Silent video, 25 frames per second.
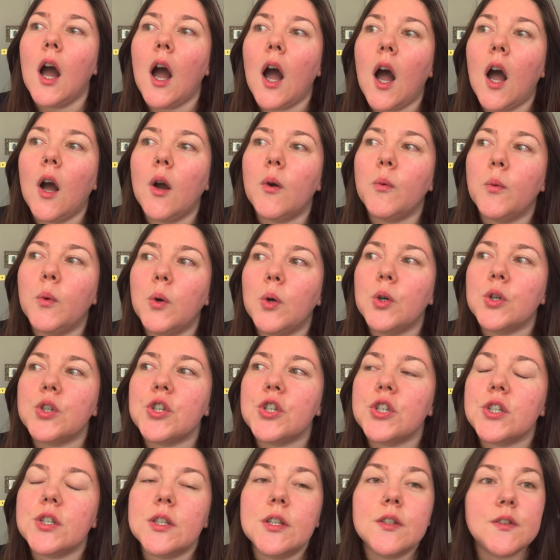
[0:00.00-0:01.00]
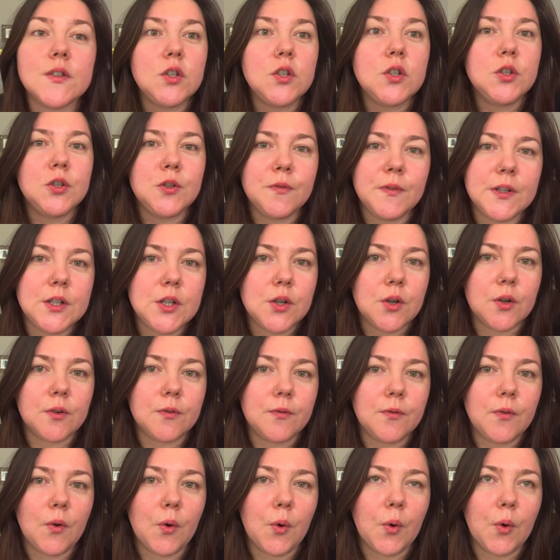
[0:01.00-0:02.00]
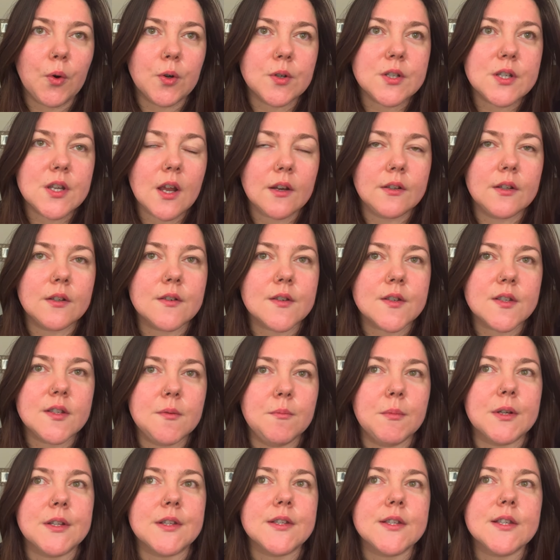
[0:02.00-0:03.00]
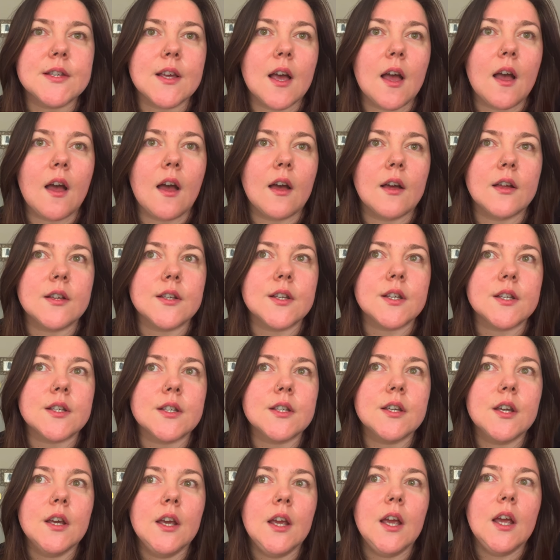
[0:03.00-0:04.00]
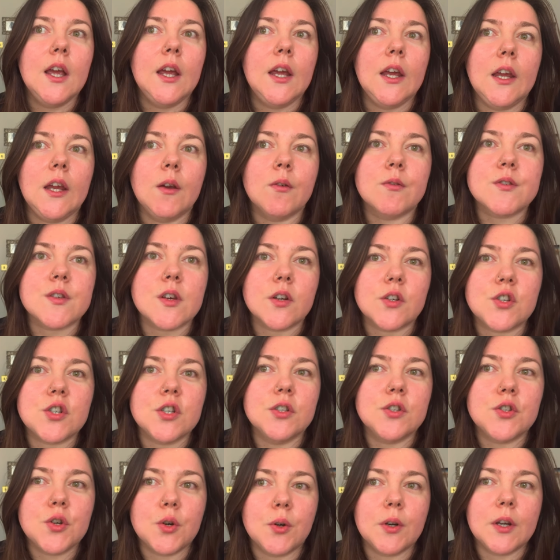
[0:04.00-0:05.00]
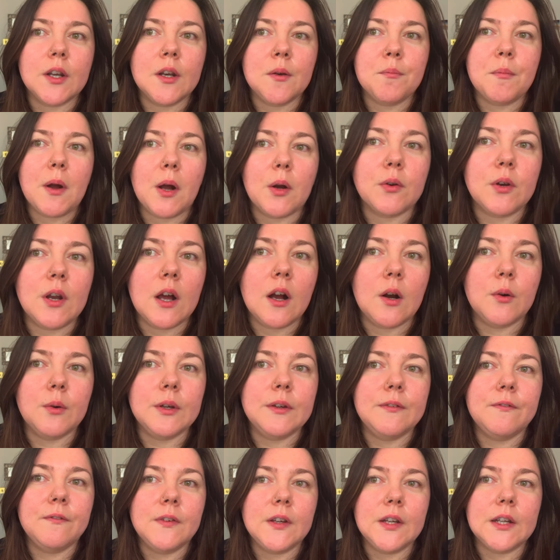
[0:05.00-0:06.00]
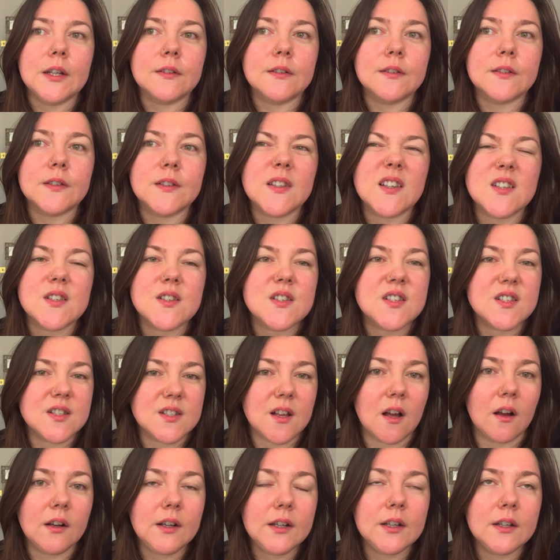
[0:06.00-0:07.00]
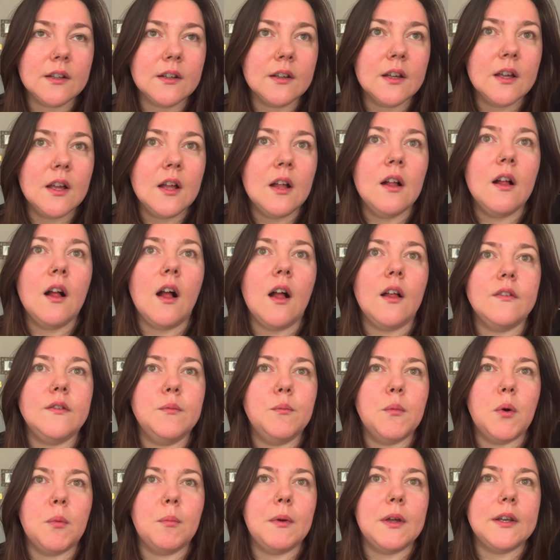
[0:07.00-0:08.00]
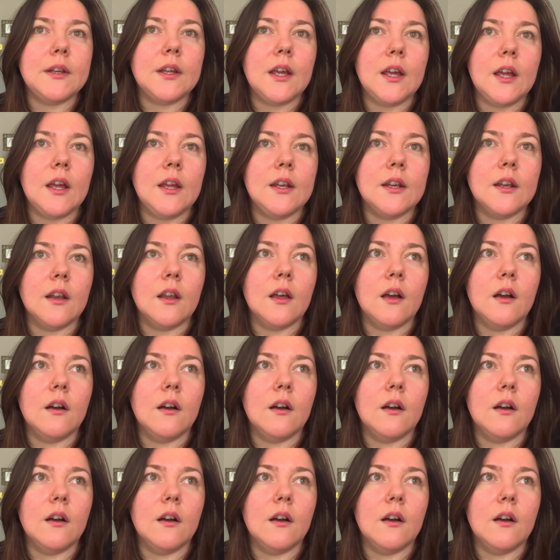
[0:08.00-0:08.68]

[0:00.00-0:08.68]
I watched this YouTube video for Daniel Simmons, and he was actually talking about how he feels stuck at the moment, in